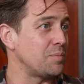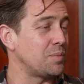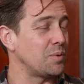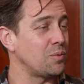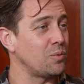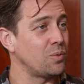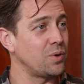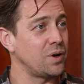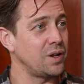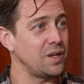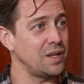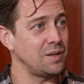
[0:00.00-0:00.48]
But
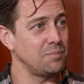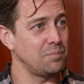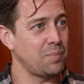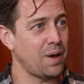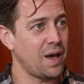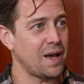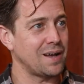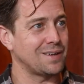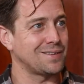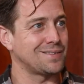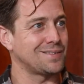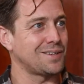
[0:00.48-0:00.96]
when it
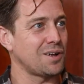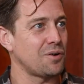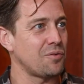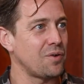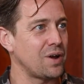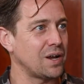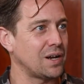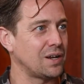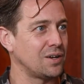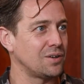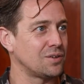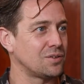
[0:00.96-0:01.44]
impacts
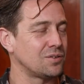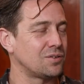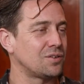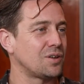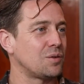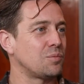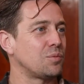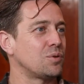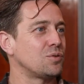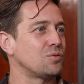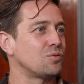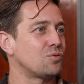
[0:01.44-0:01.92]
directly on
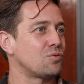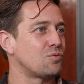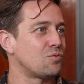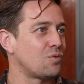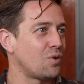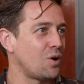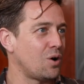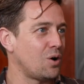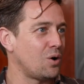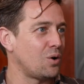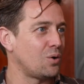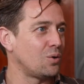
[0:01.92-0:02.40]
someone's
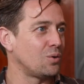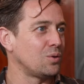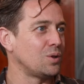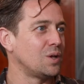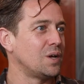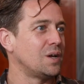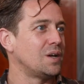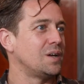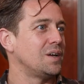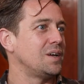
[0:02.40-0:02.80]
role,